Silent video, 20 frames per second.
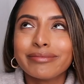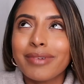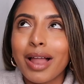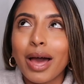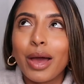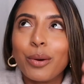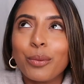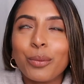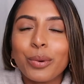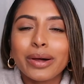
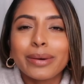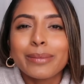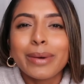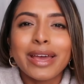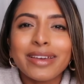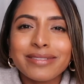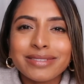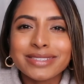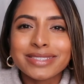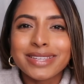Like, what am
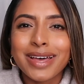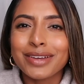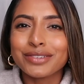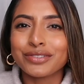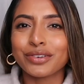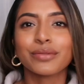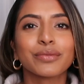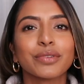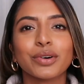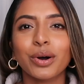I even
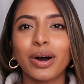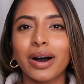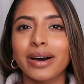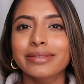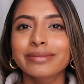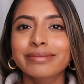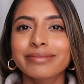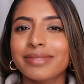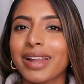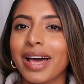searching for,
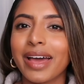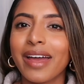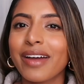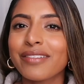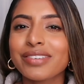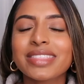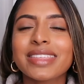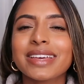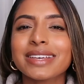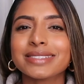hun? Like,
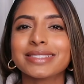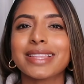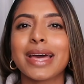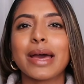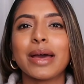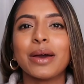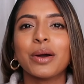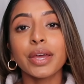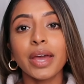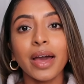everything's
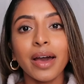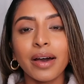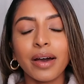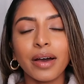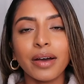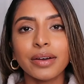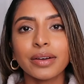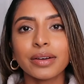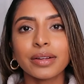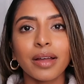there.
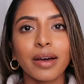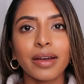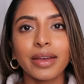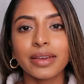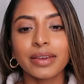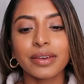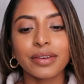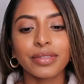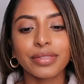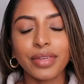Yeah,
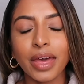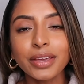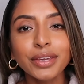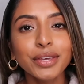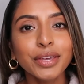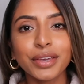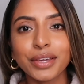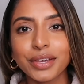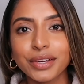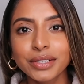like,
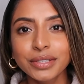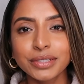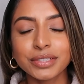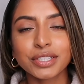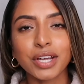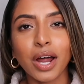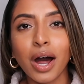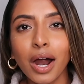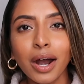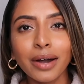thank you,
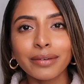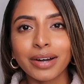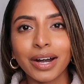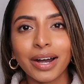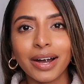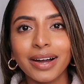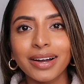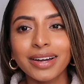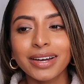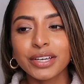
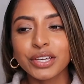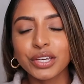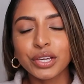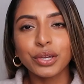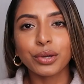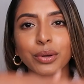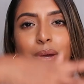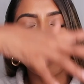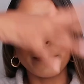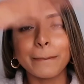Tara,
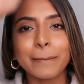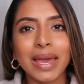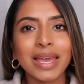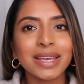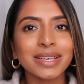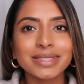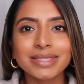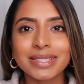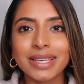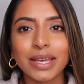you
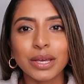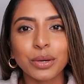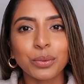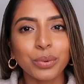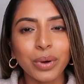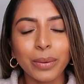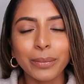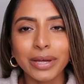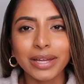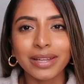amazing
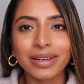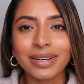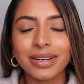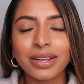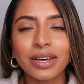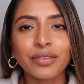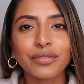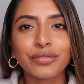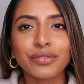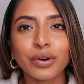
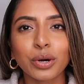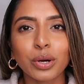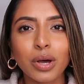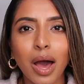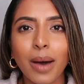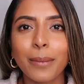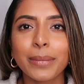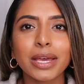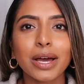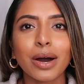woman, for
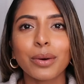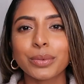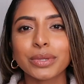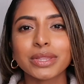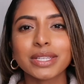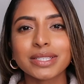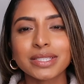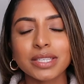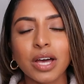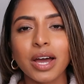coming up
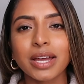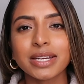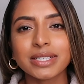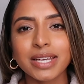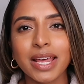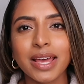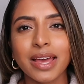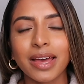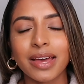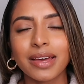with this
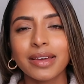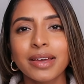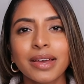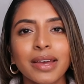idea.